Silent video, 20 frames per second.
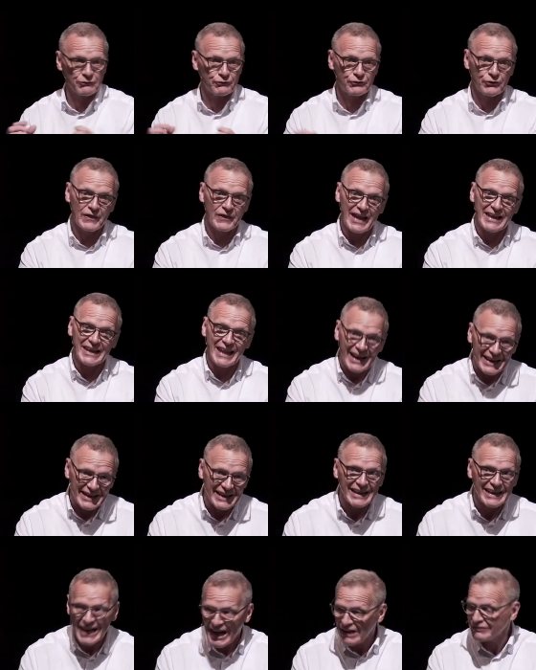And for that lady,
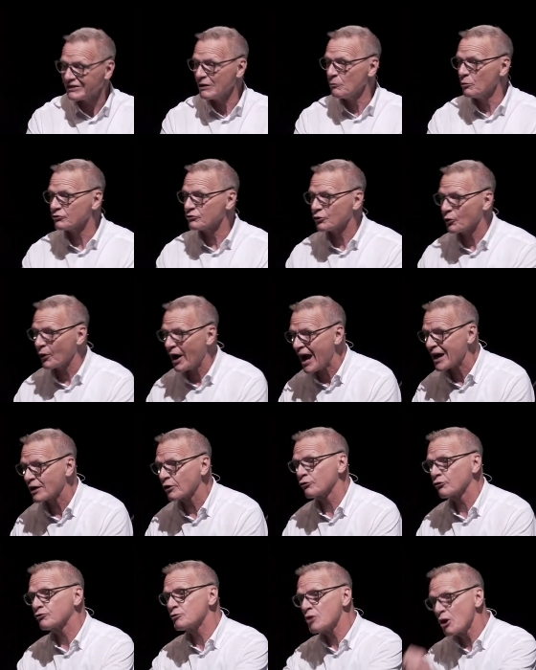yes, it was
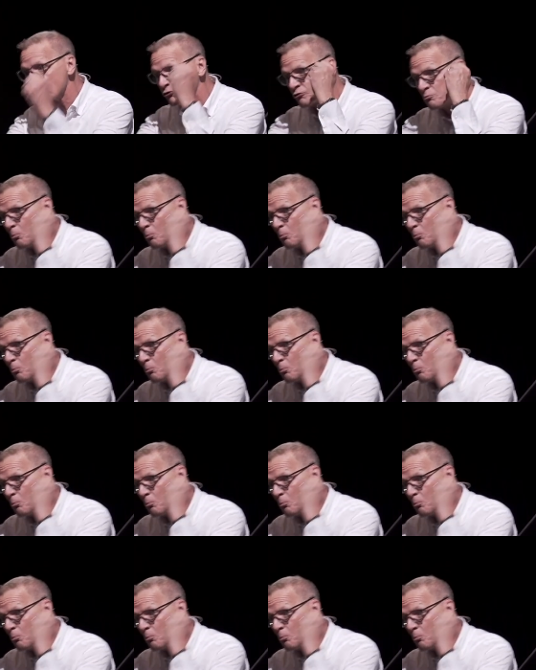crackers. There's